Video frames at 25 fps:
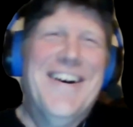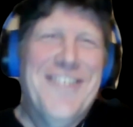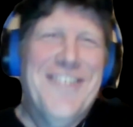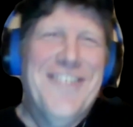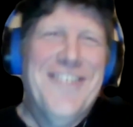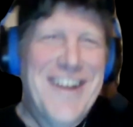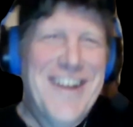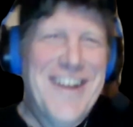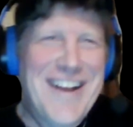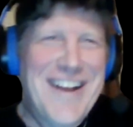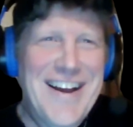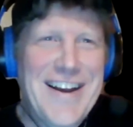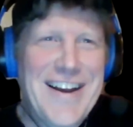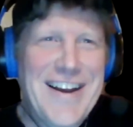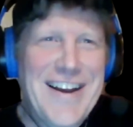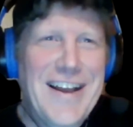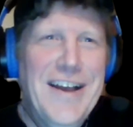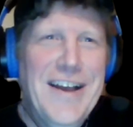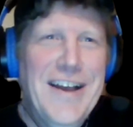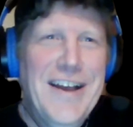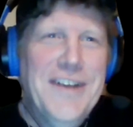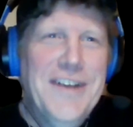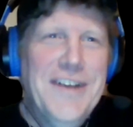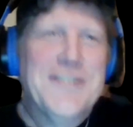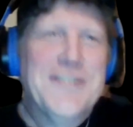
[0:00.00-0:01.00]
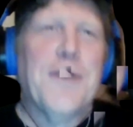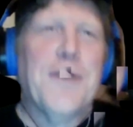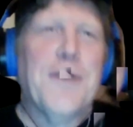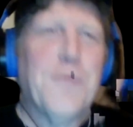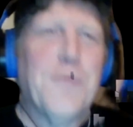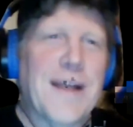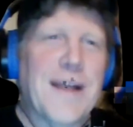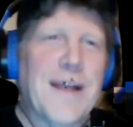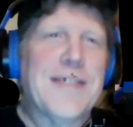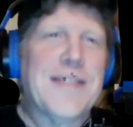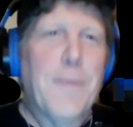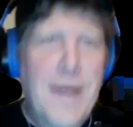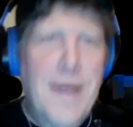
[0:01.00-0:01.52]
my God. So
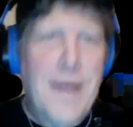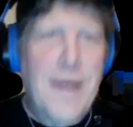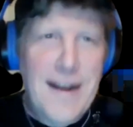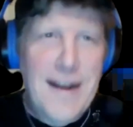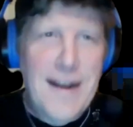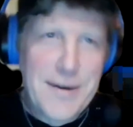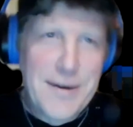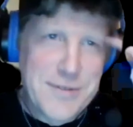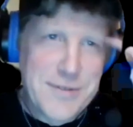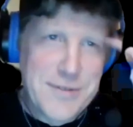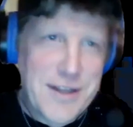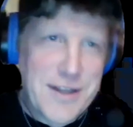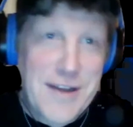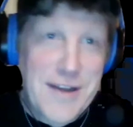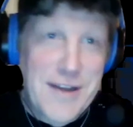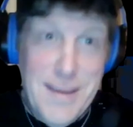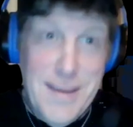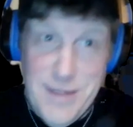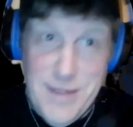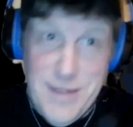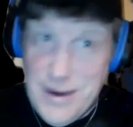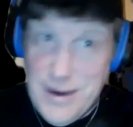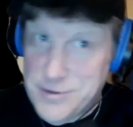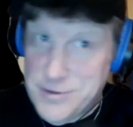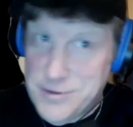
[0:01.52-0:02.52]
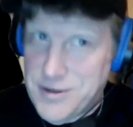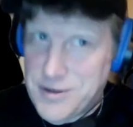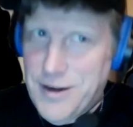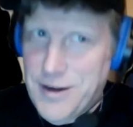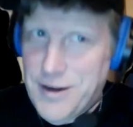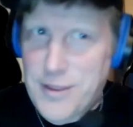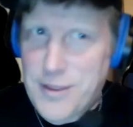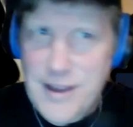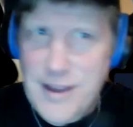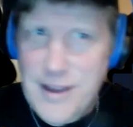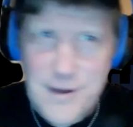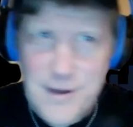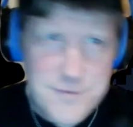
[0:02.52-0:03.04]
like the name that I was trying to
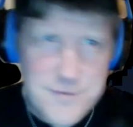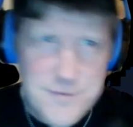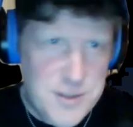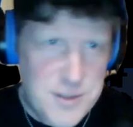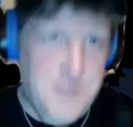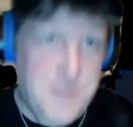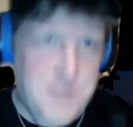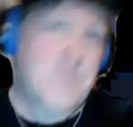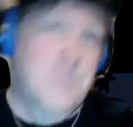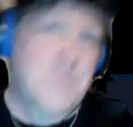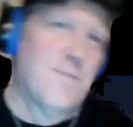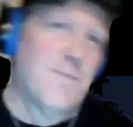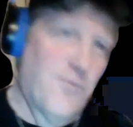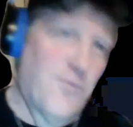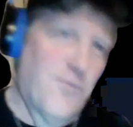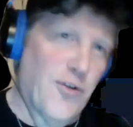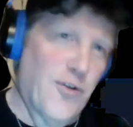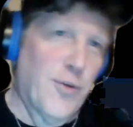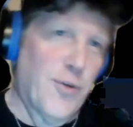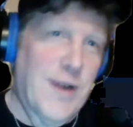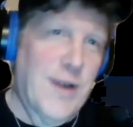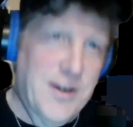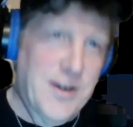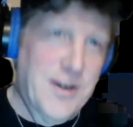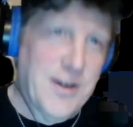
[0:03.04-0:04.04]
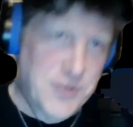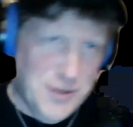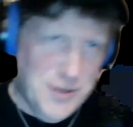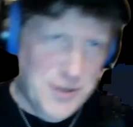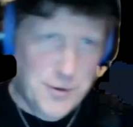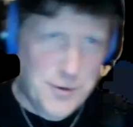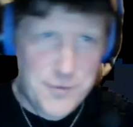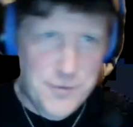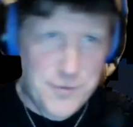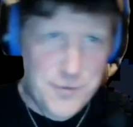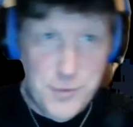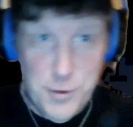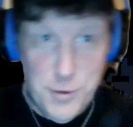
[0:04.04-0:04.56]
think of, just for the record, is
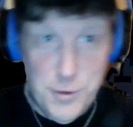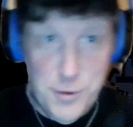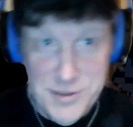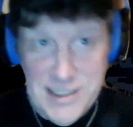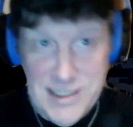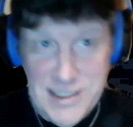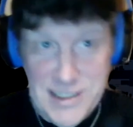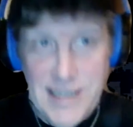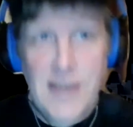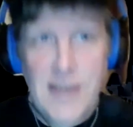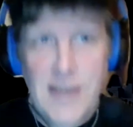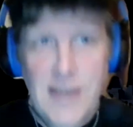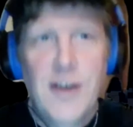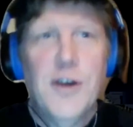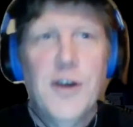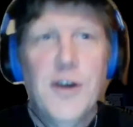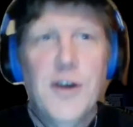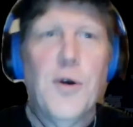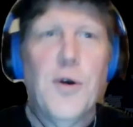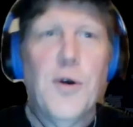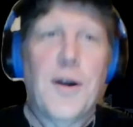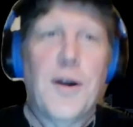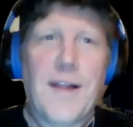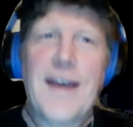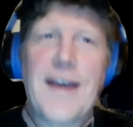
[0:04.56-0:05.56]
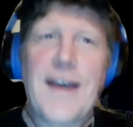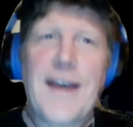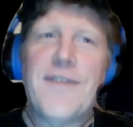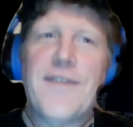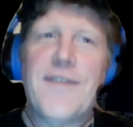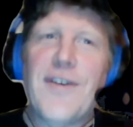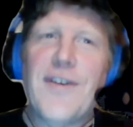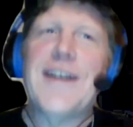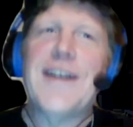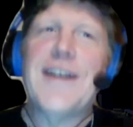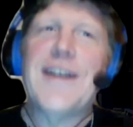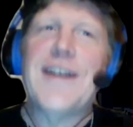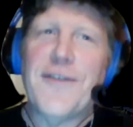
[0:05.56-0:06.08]
Oath of Cruelty, who are like
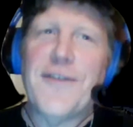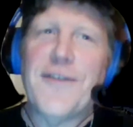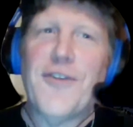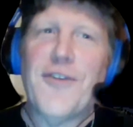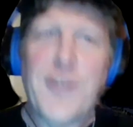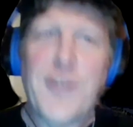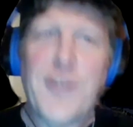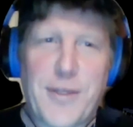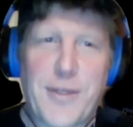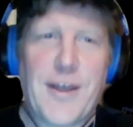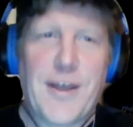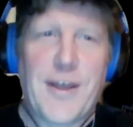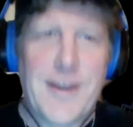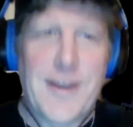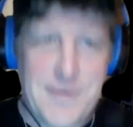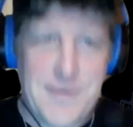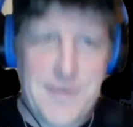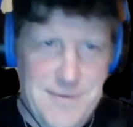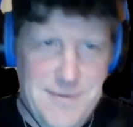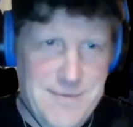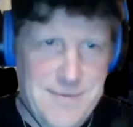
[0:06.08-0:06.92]
very different than